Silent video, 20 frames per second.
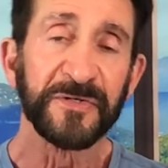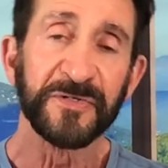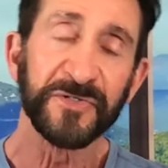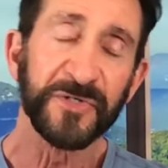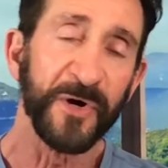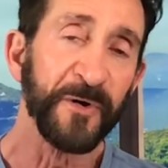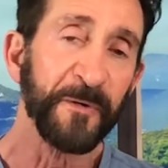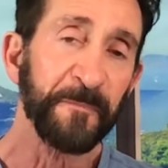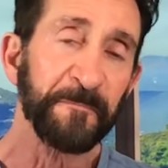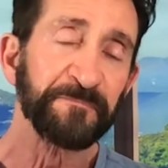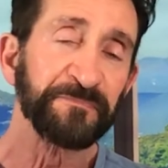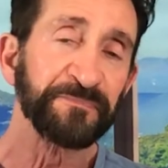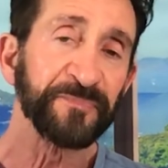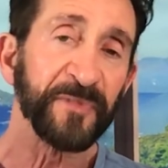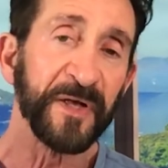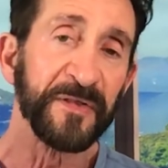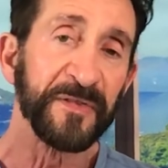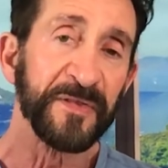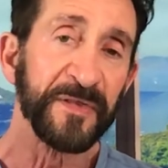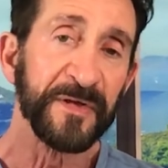So
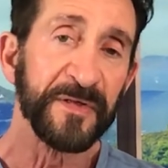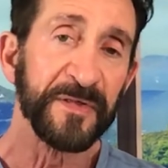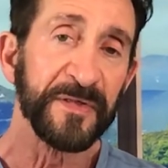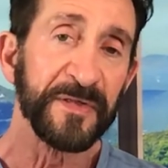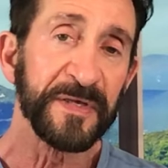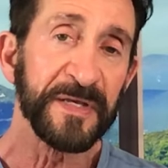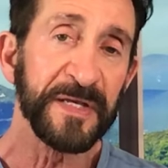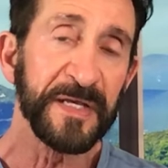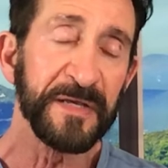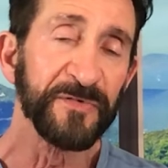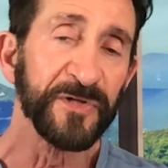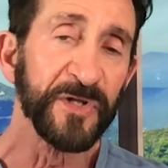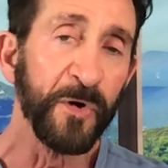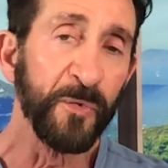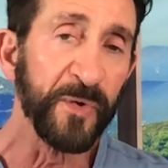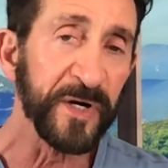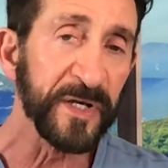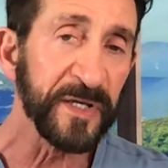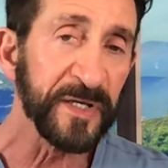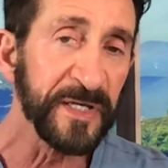even
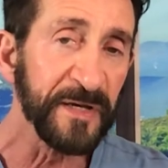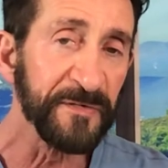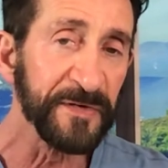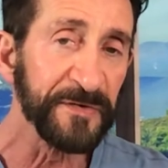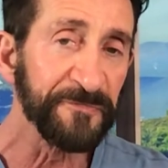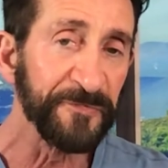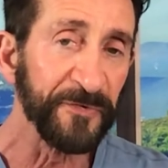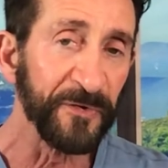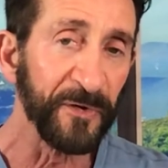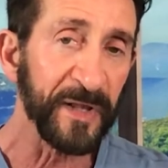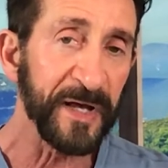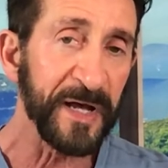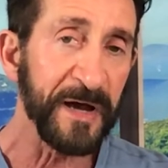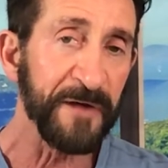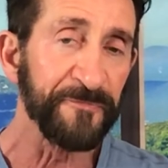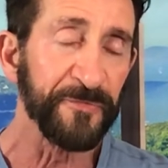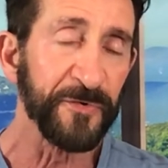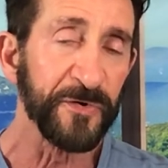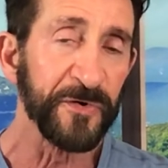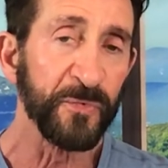though we're to give it full
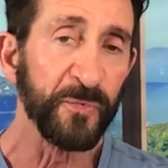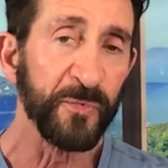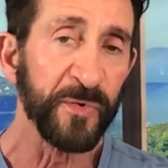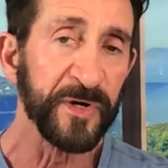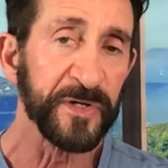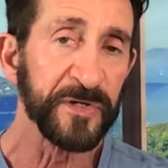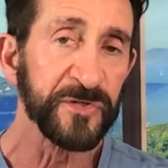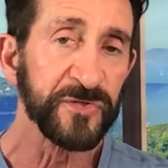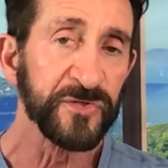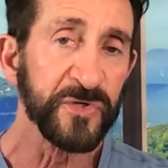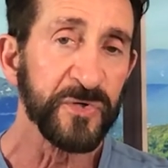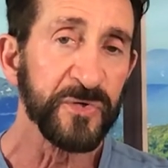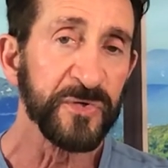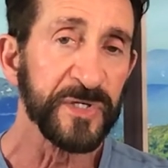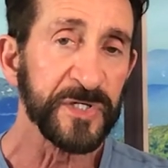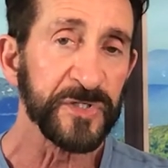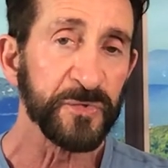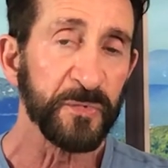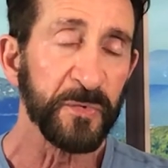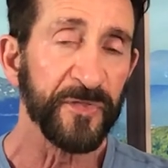effort, we're to
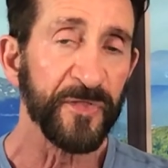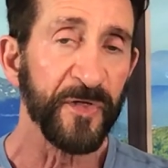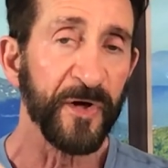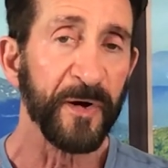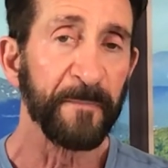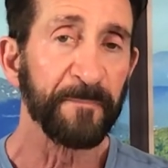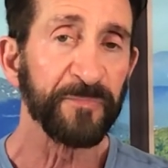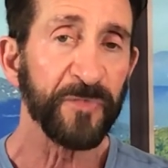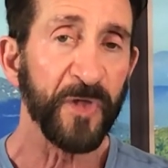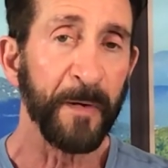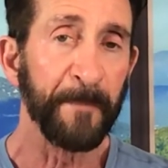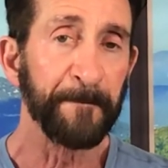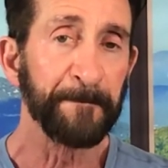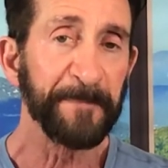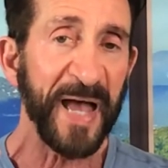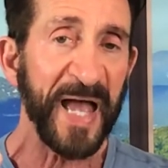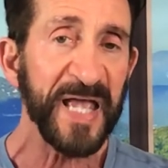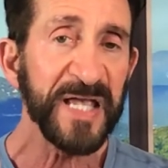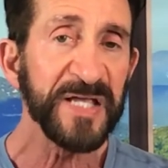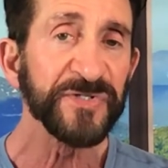do this with a, a
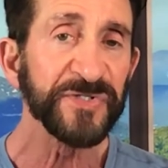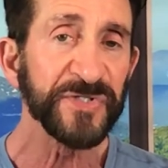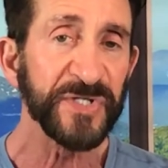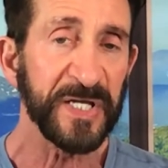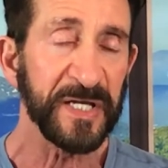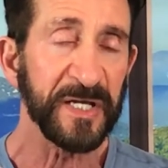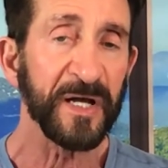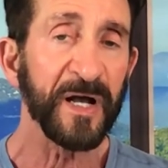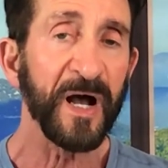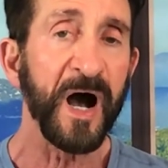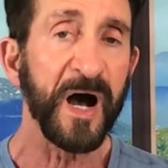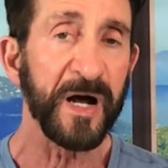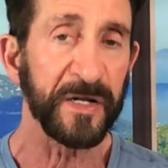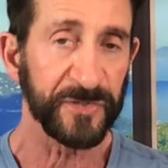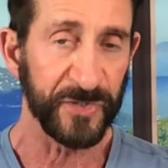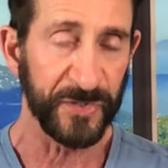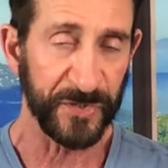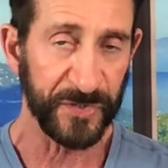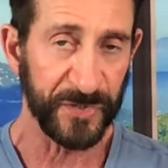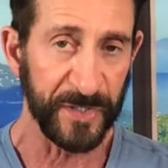pacing
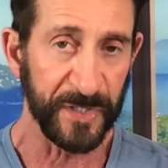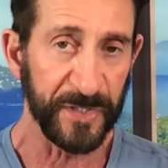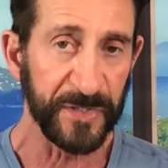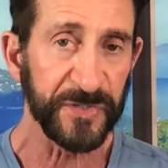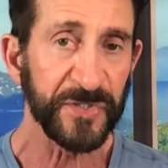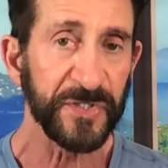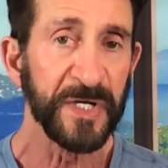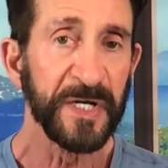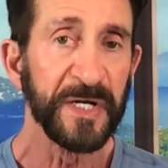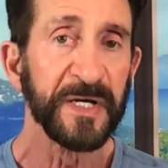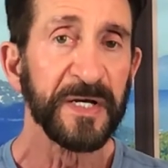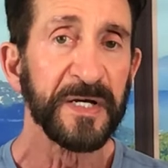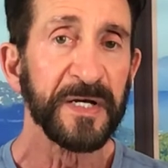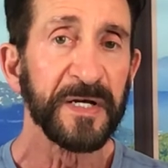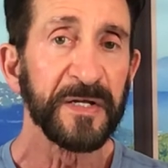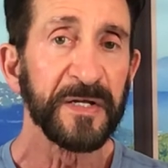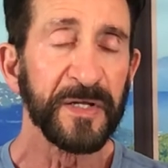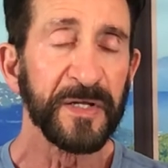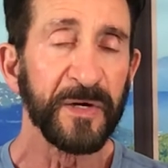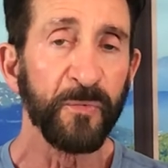consciousness
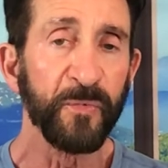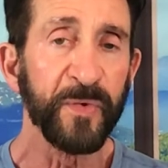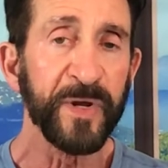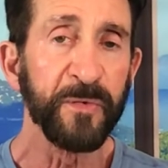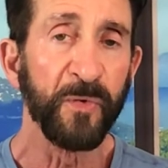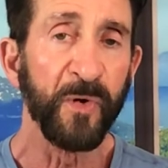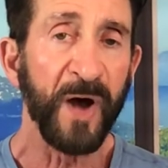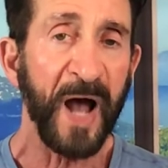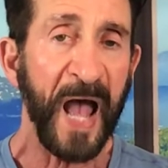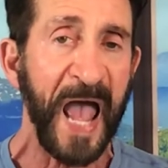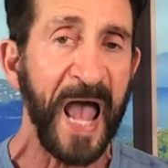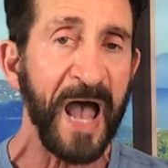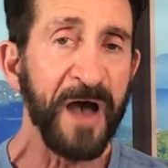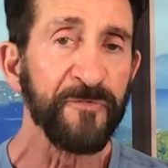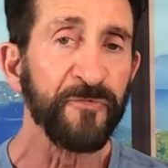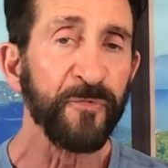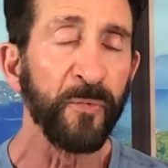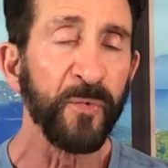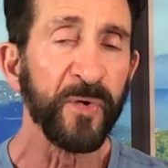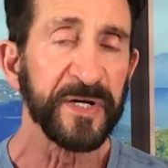that we will
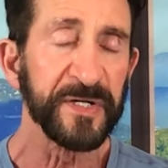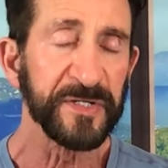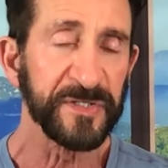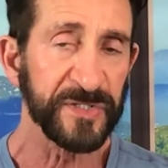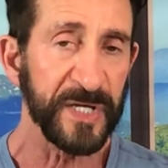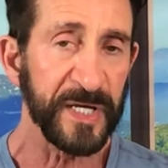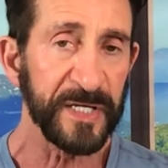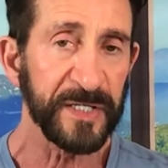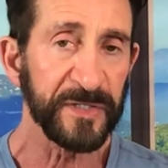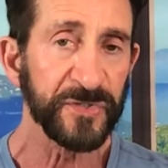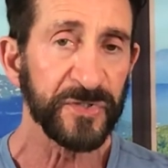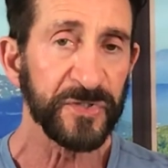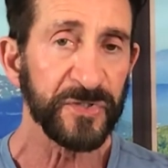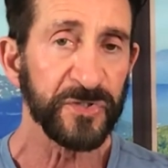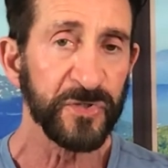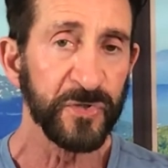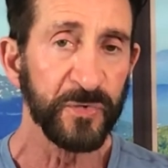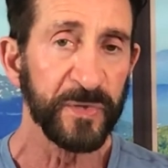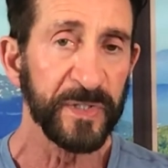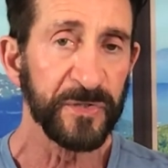have what it takes
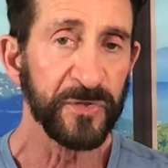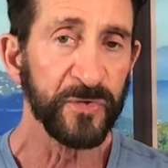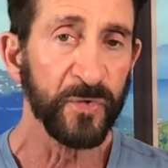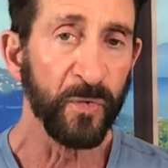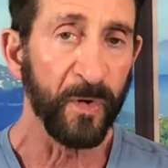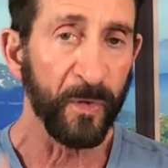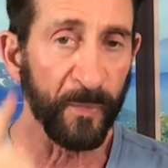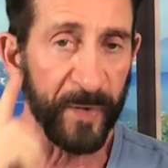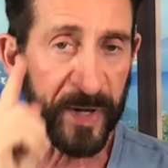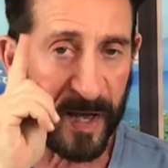to endure.